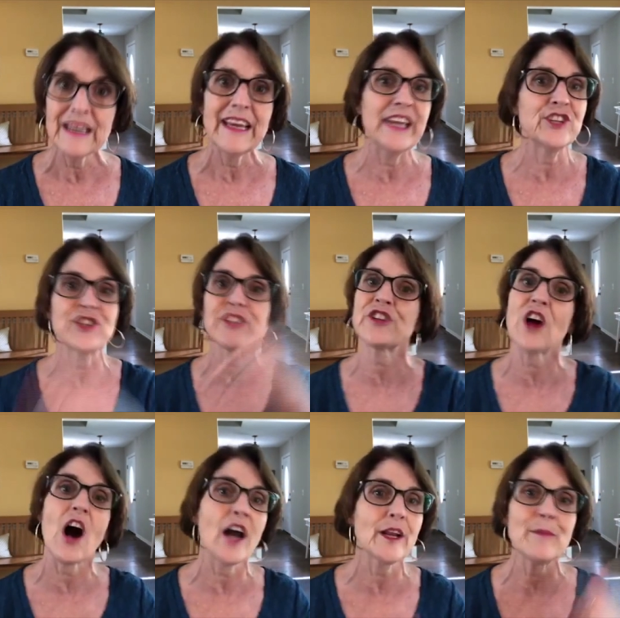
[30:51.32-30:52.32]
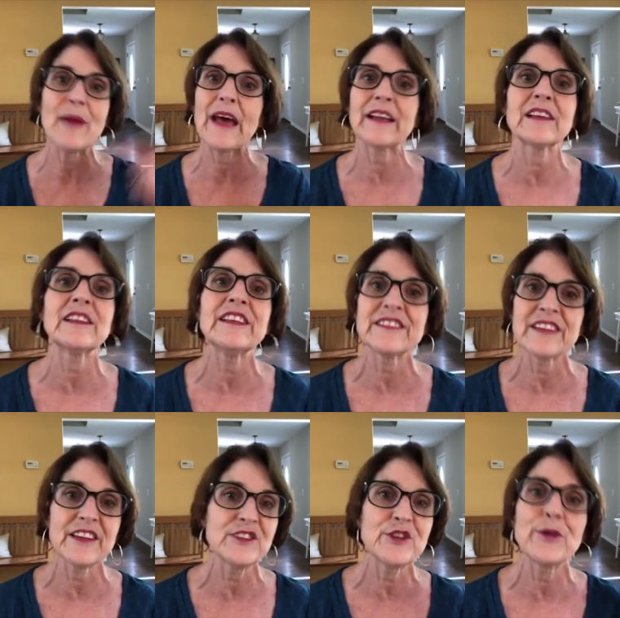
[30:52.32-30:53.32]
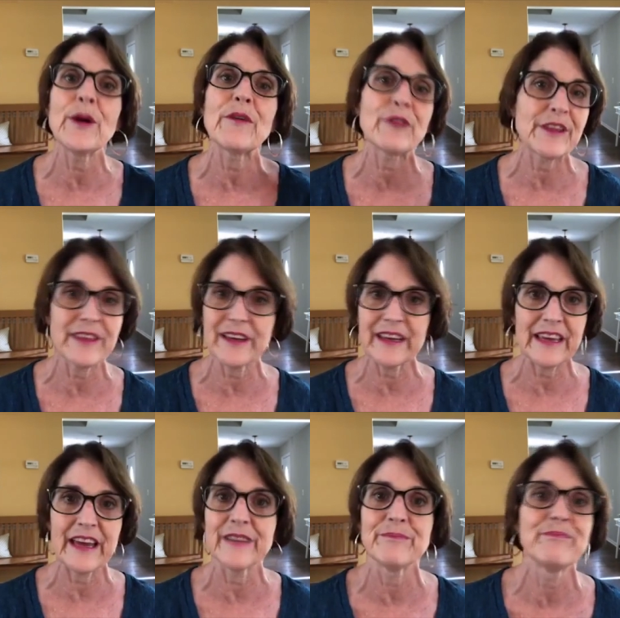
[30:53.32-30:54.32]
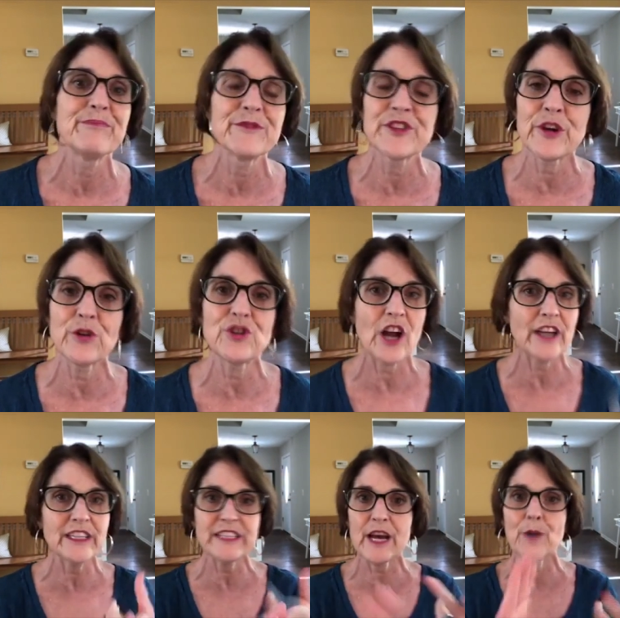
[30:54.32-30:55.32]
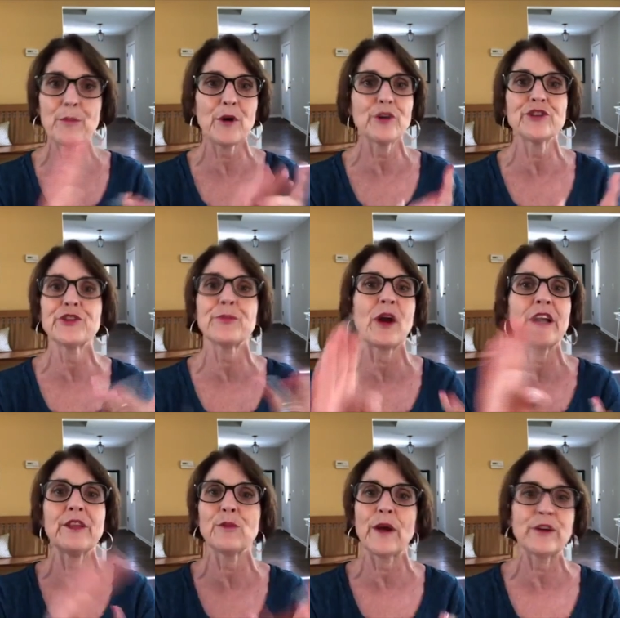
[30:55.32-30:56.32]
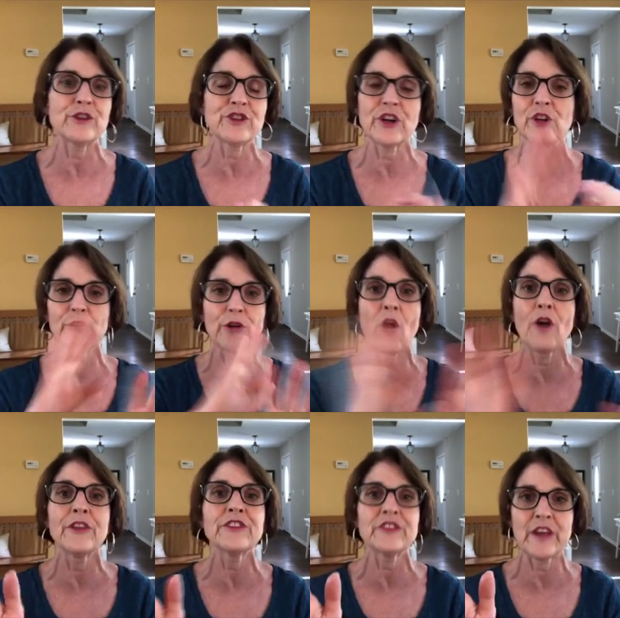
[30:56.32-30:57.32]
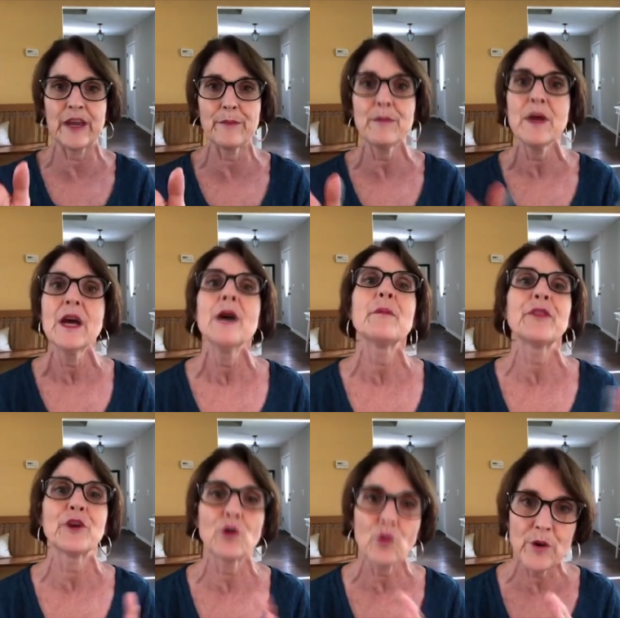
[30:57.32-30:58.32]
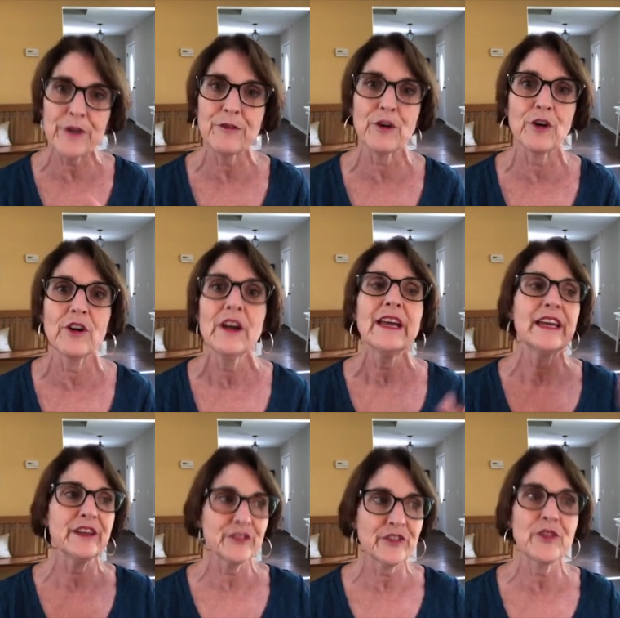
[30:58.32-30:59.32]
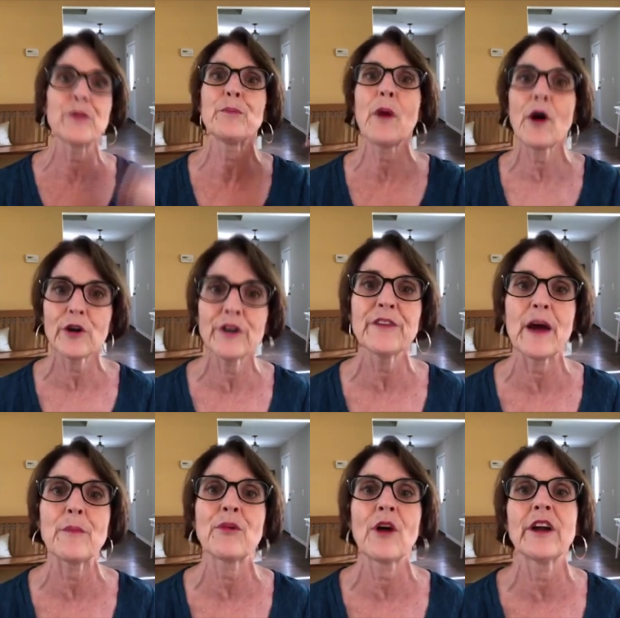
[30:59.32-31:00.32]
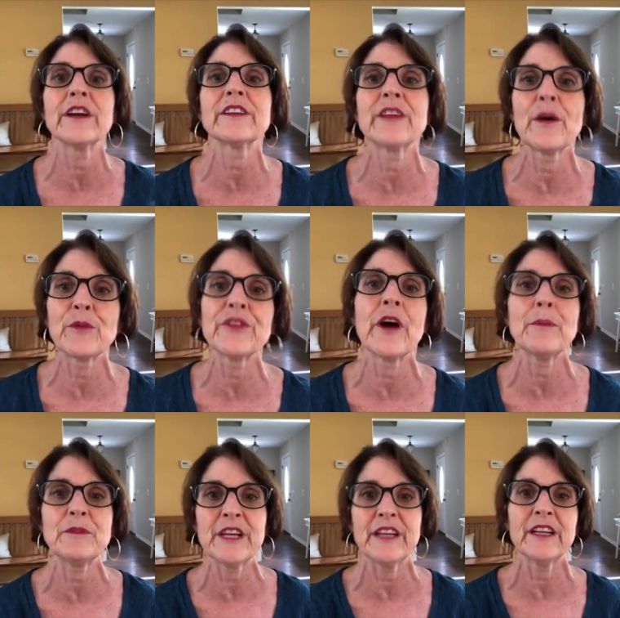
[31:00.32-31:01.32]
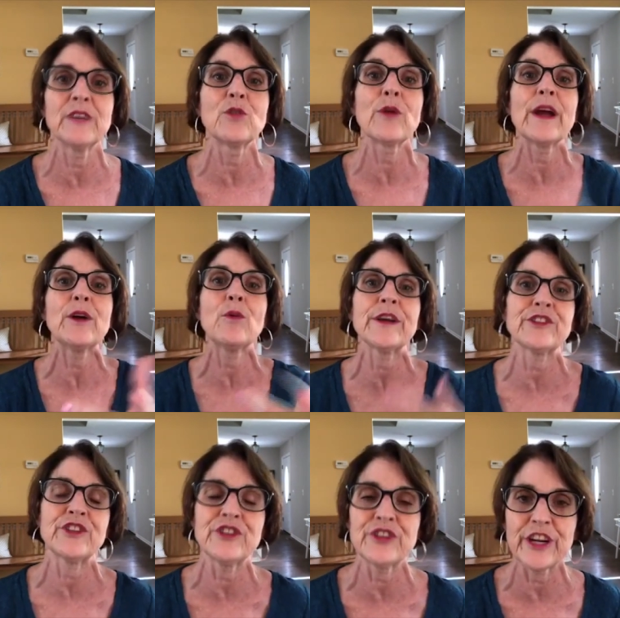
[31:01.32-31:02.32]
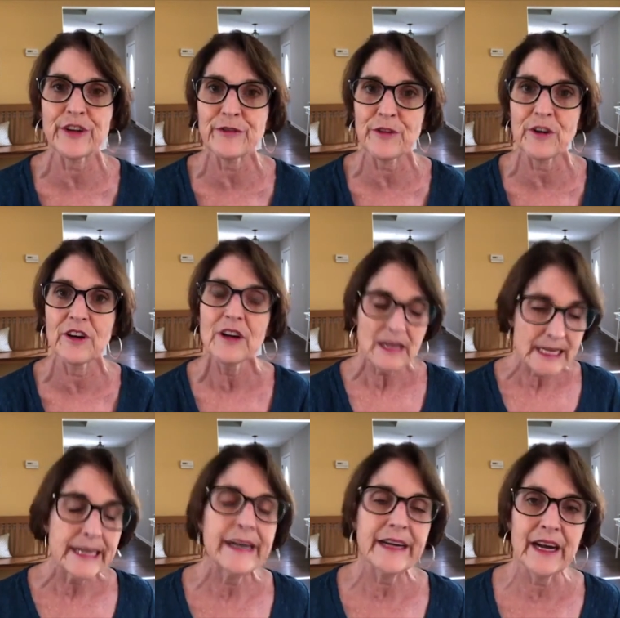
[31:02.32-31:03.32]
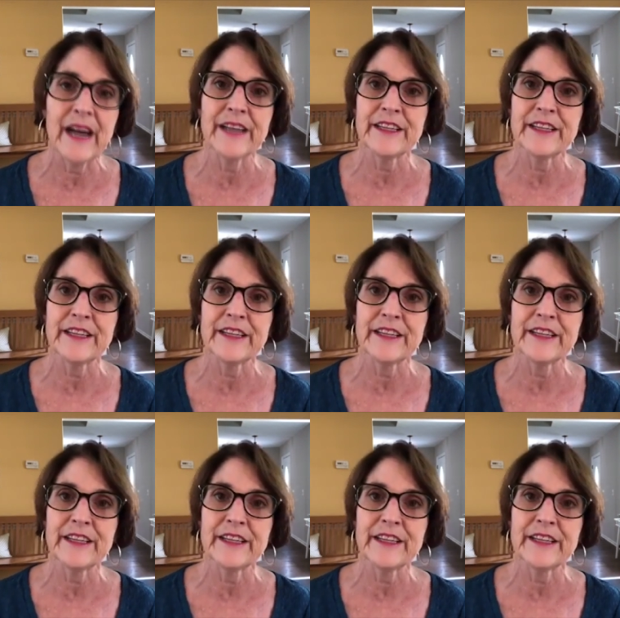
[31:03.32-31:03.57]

it just automatically sends you everything again. So Jot It Down, Partnership Writing, The Writer's Jungle are all the same, but the quiver is the part of that product that was updated. Great question, Jennifer. I